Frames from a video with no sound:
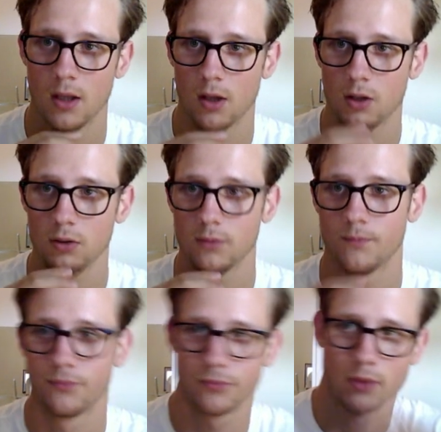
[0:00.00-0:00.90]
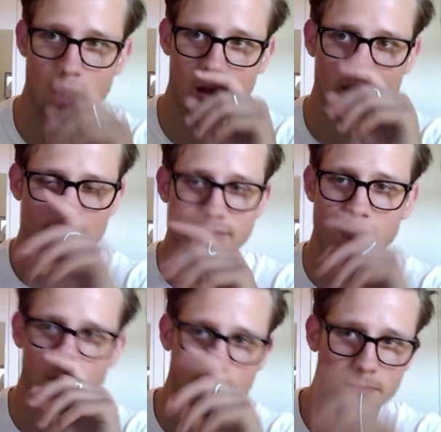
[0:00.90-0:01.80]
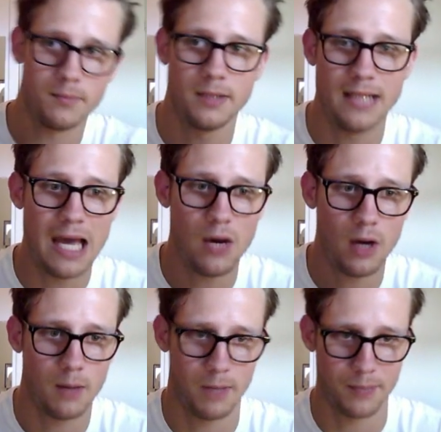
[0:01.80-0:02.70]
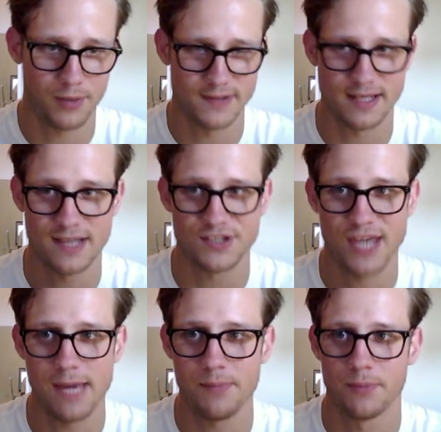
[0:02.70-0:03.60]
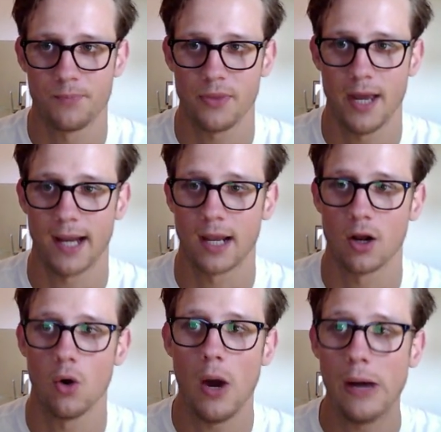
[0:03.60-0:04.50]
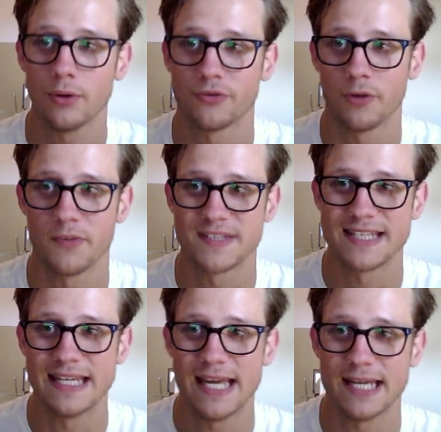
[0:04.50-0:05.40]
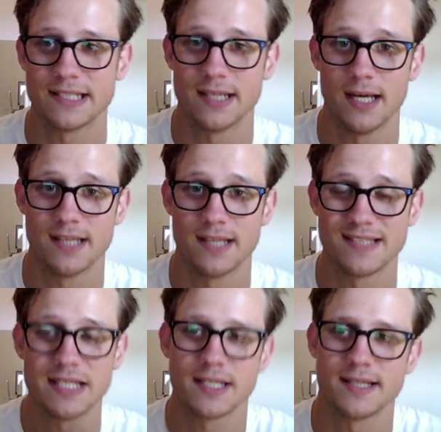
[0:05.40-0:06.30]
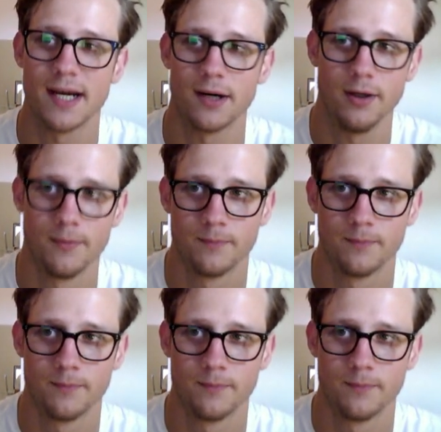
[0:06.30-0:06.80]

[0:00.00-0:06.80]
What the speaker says: Cool. So now by pressing escape, I can go out from the scene designer.